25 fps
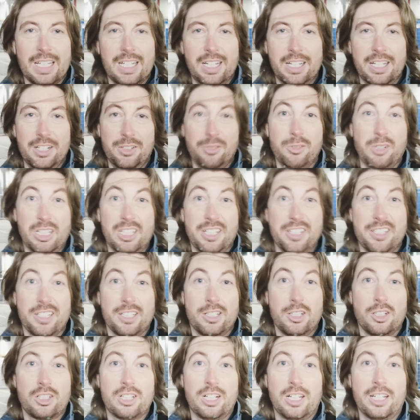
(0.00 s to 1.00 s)
And it really
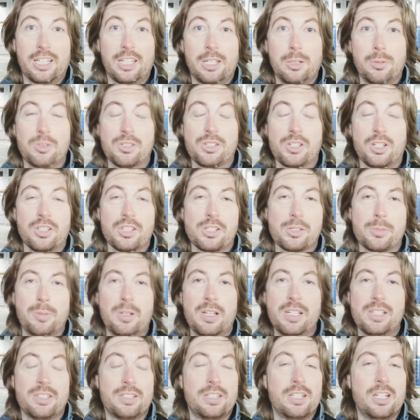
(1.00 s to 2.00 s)
did look like he was on the
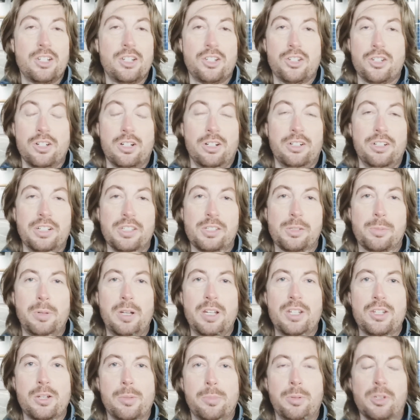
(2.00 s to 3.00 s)
space station or in a
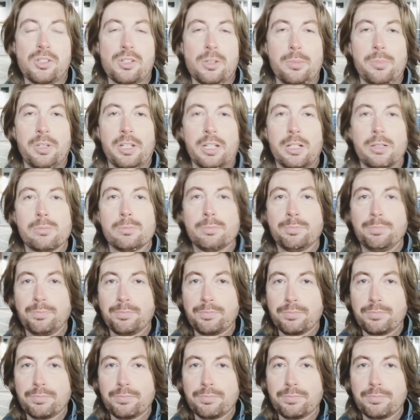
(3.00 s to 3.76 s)
spaceship or something.